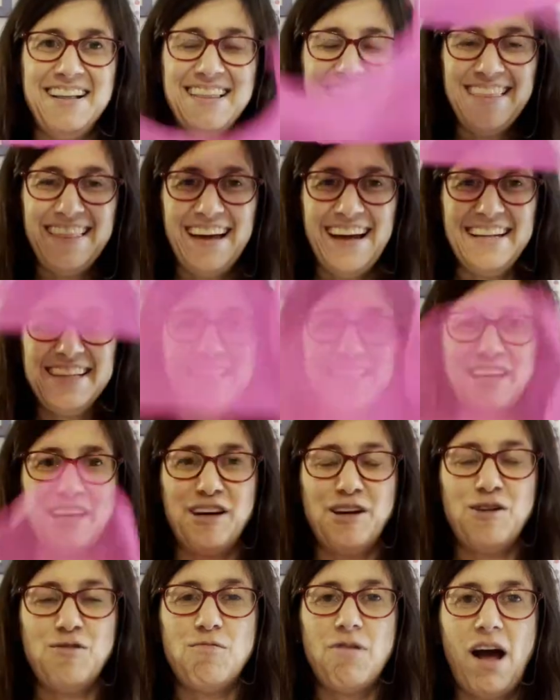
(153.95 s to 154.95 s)
Let's
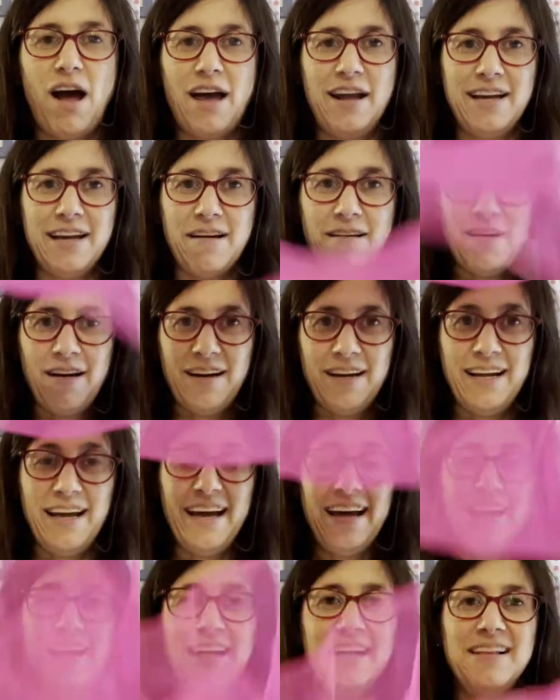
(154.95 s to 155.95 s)
go riding on an
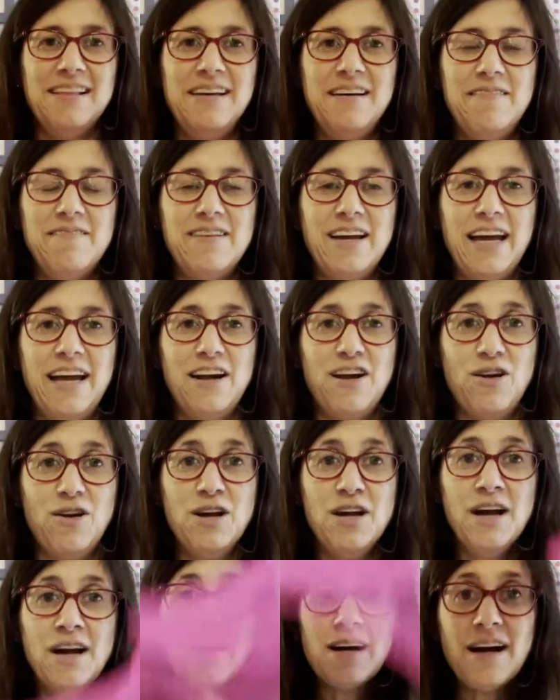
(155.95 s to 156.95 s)
elevator.
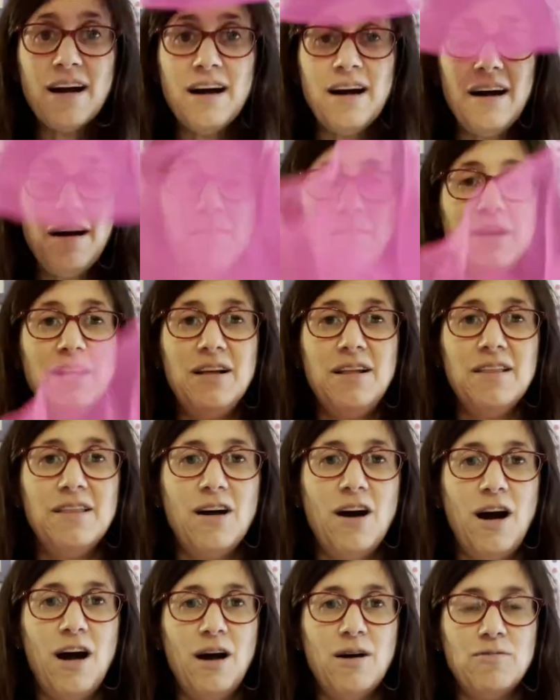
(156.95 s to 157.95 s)
Come
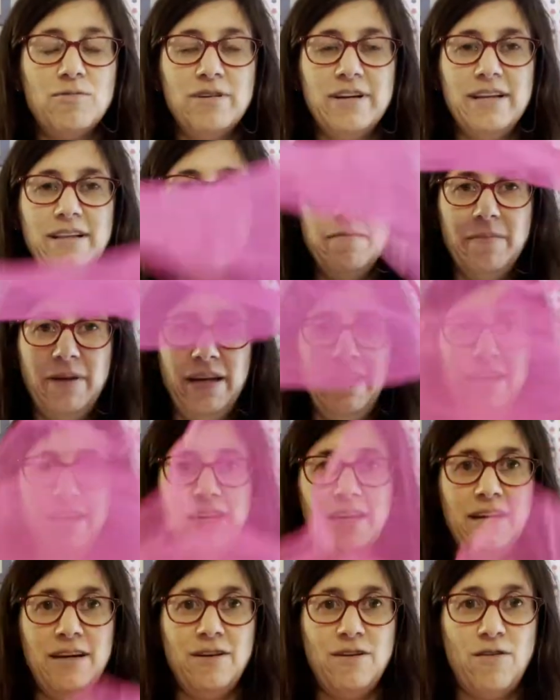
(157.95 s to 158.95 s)
along with
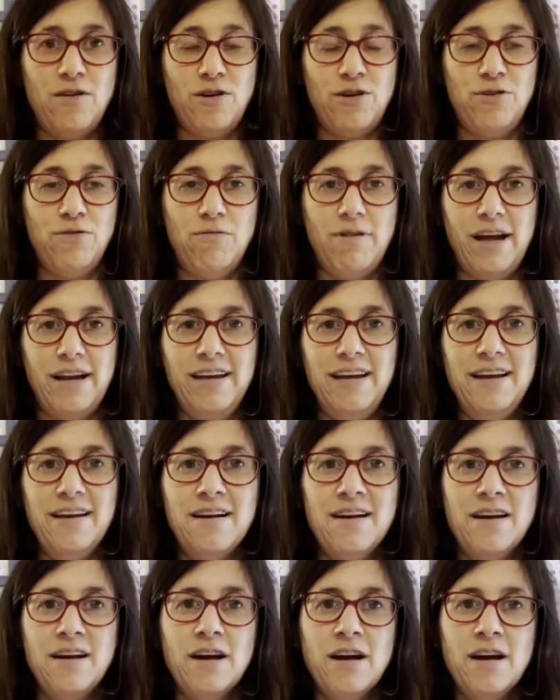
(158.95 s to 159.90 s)
me. Are you ready?